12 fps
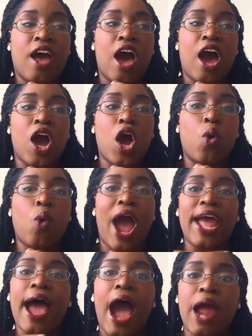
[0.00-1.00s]

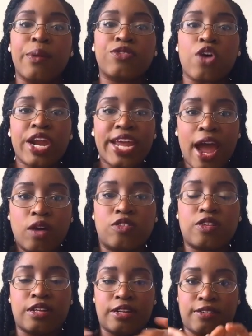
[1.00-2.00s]
I was on a
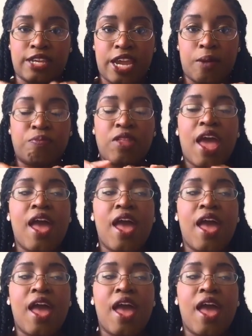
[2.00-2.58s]
counseling team,